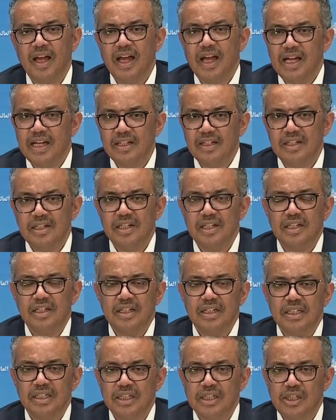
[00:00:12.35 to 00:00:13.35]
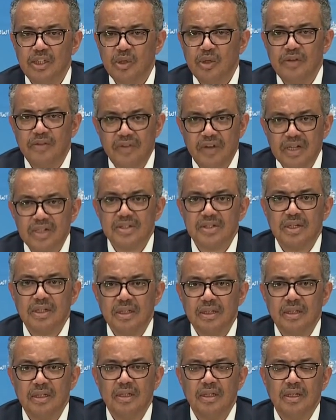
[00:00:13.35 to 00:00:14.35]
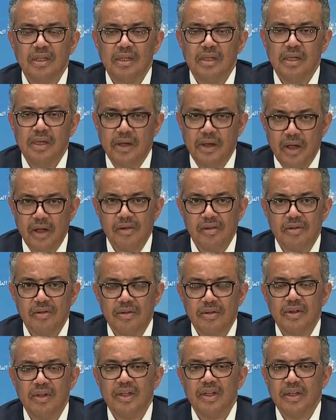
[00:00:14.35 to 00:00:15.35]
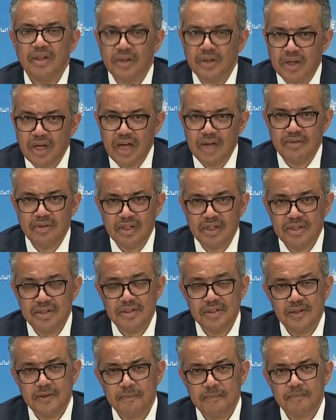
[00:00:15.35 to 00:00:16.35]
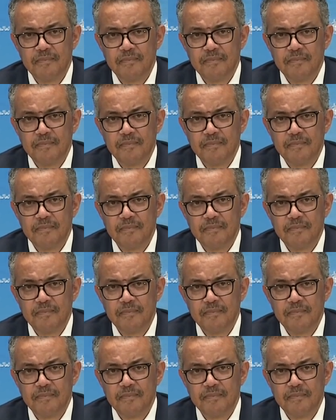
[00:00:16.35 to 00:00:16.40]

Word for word: and universal health coverage.